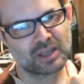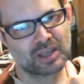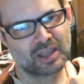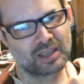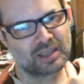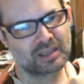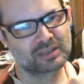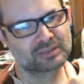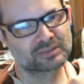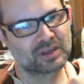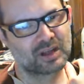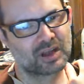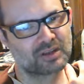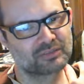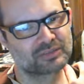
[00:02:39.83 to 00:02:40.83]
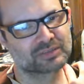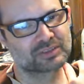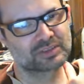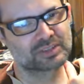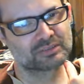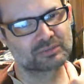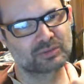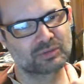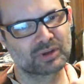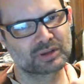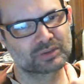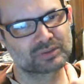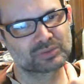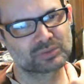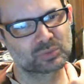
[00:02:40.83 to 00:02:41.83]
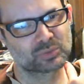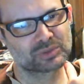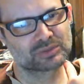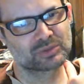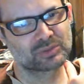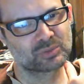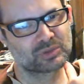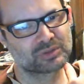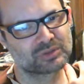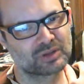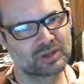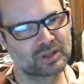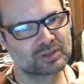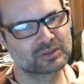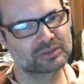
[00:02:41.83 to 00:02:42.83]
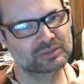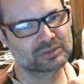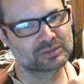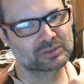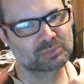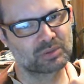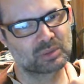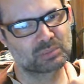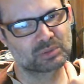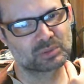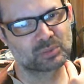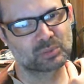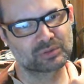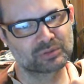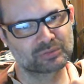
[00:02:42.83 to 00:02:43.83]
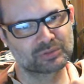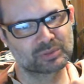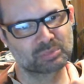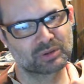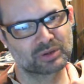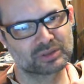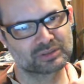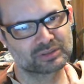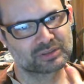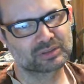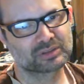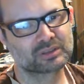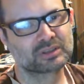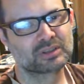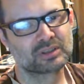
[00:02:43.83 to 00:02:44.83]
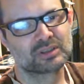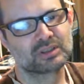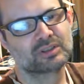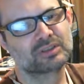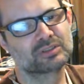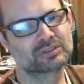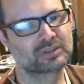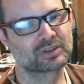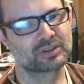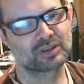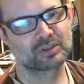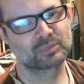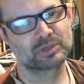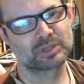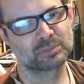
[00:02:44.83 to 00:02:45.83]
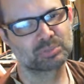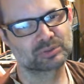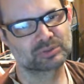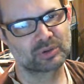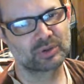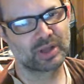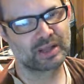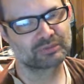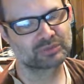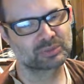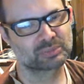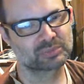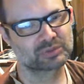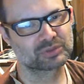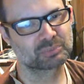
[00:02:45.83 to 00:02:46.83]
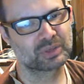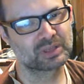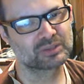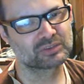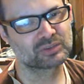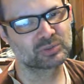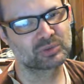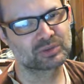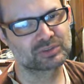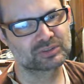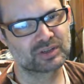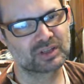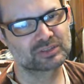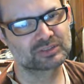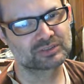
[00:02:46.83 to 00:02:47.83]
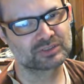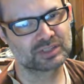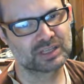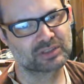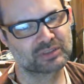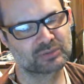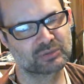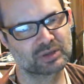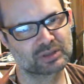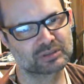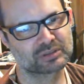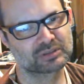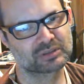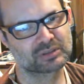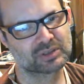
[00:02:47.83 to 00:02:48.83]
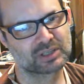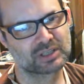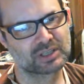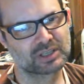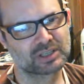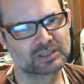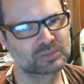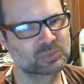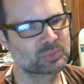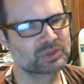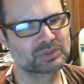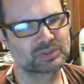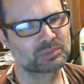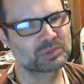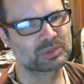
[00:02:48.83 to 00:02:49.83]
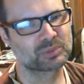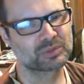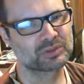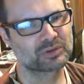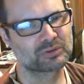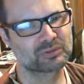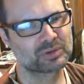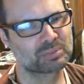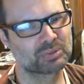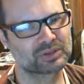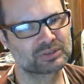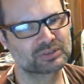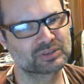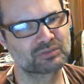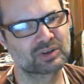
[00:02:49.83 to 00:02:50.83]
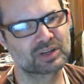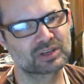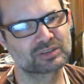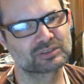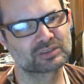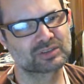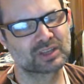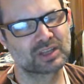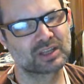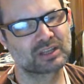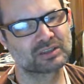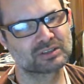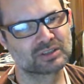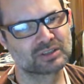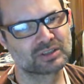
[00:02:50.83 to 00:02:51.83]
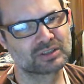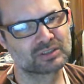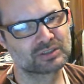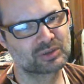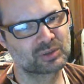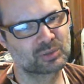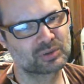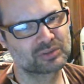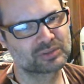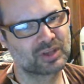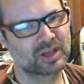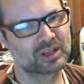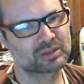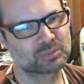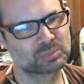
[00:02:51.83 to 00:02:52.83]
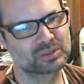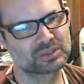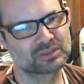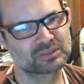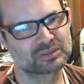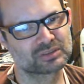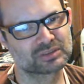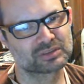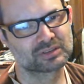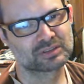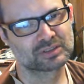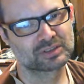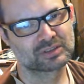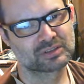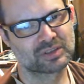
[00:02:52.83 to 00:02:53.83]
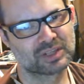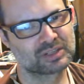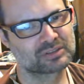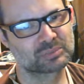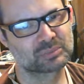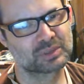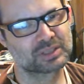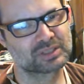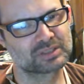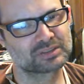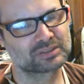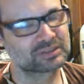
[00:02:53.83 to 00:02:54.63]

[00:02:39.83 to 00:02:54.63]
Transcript: and obviously if a record is worth $200 it's probably worth repressing so that other people don't have to spend $200 to get the record it's weird to me when they're repressing records that you know, are in dollar bins. That doesn't make any